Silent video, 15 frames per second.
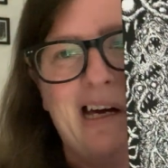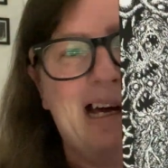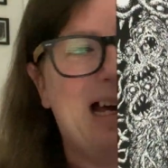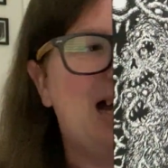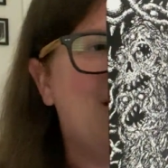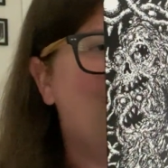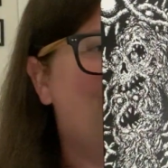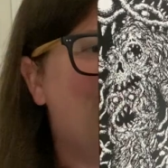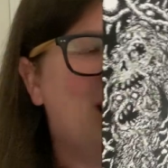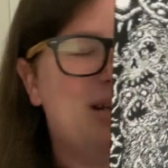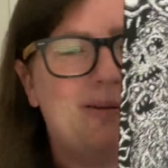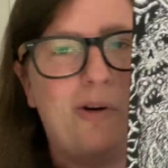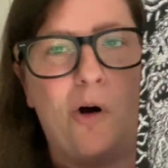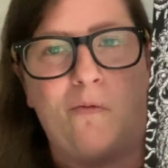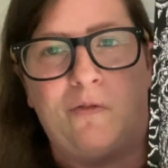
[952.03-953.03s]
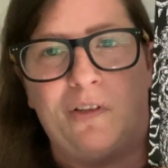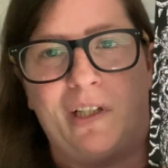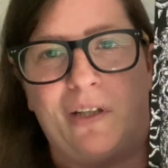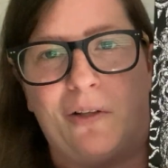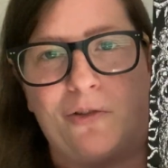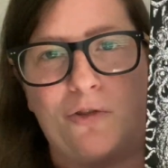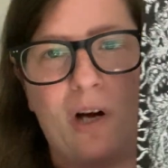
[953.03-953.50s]
But hopefully
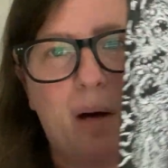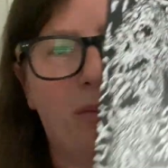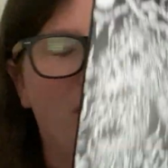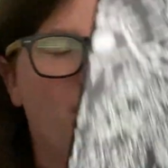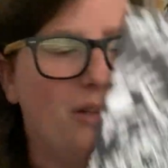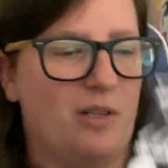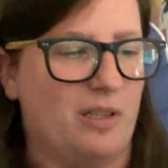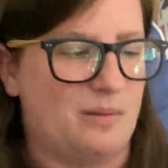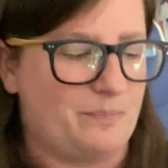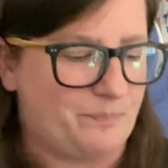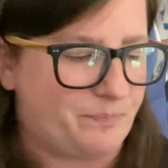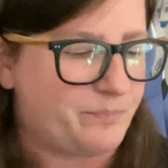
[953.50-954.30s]
they'll drop another